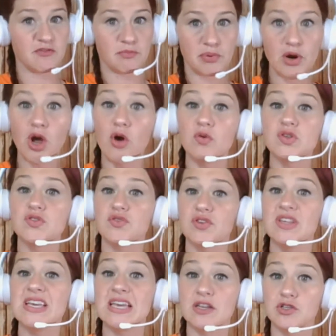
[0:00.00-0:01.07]
approach for the
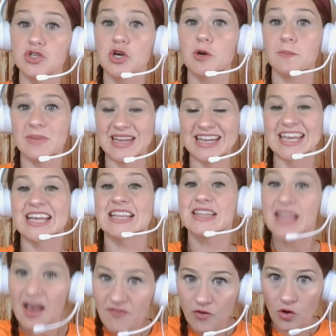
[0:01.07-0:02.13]
intermediate
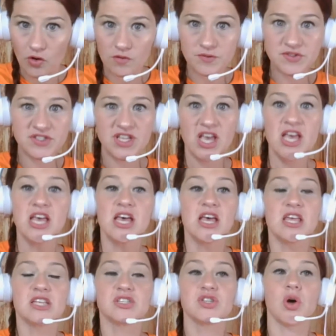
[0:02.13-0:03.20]
levels.
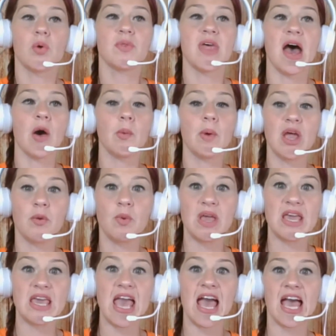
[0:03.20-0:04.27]
So that way we
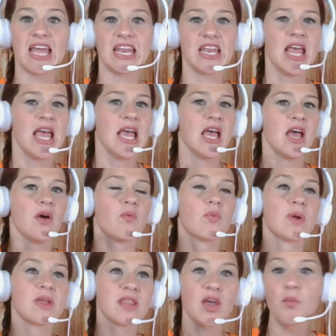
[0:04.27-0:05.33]
can
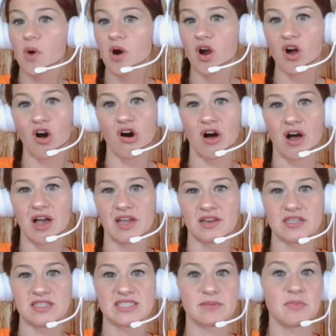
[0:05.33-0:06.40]
really work on
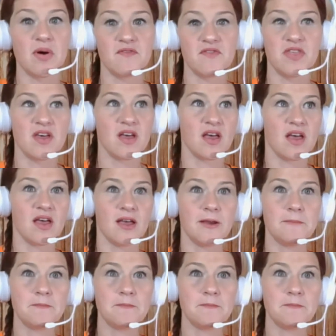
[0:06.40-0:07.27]
some of the